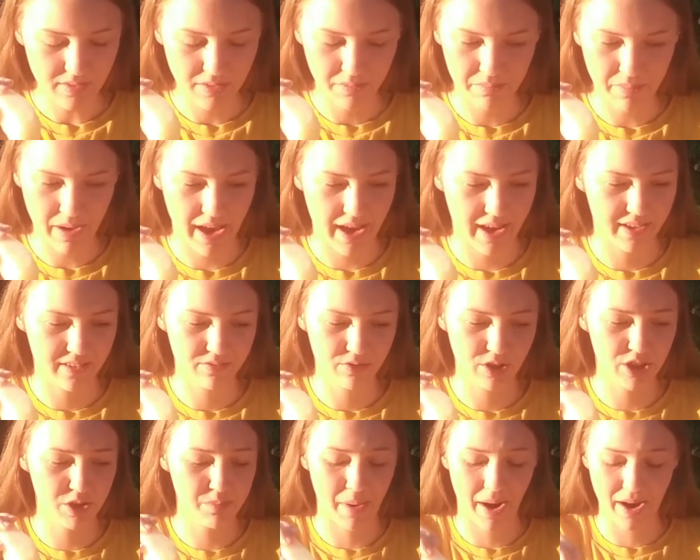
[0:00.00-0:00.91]
Man,
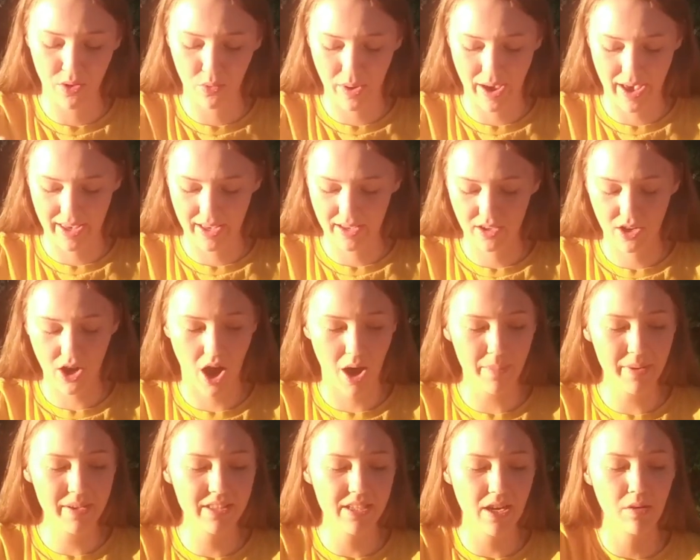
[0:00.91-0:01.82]
which, by the way,
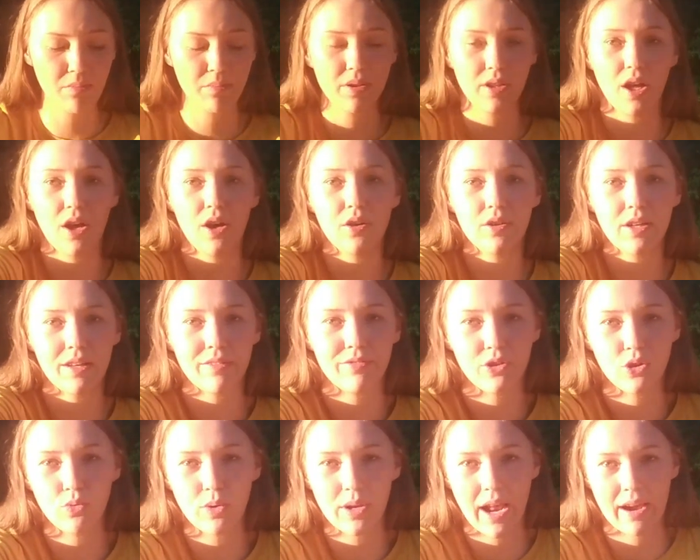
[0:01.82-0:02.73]
comment down below if
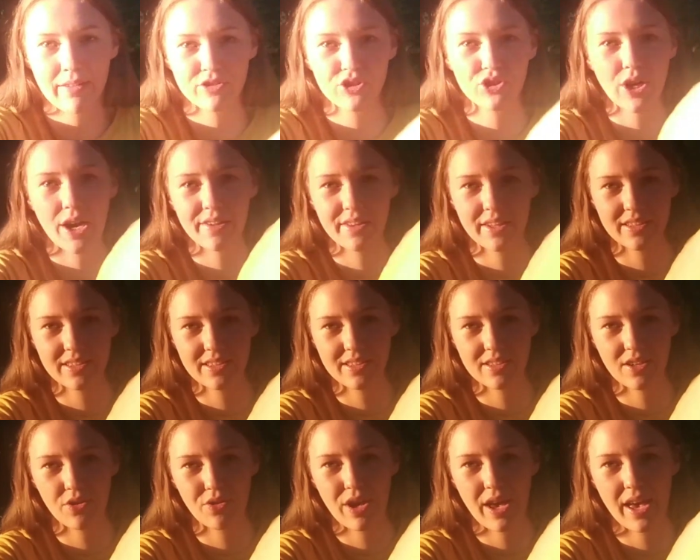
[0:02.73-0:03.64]
you would ever try
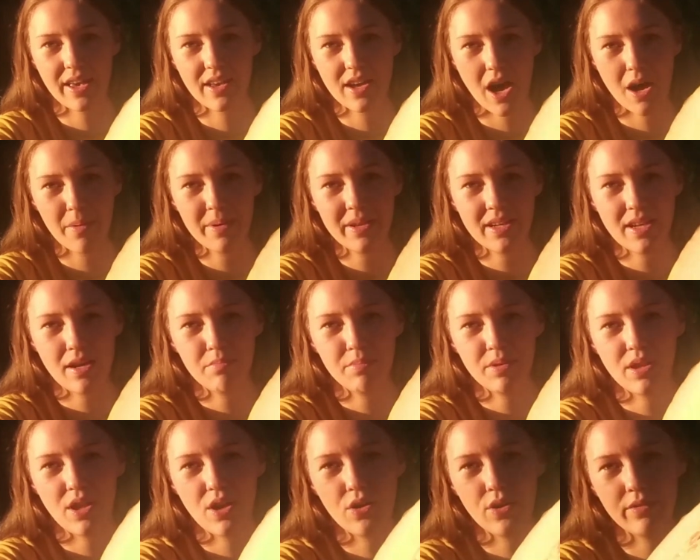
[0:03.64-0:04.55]
this, okay? Comment down
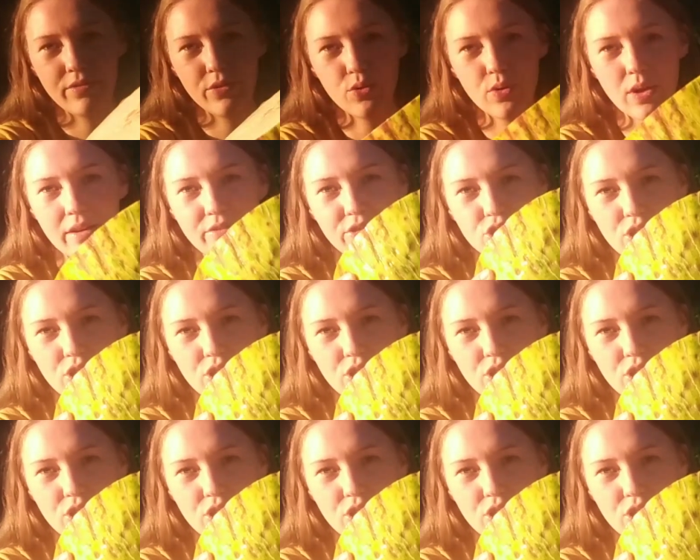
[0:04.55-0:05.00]
below if you would ever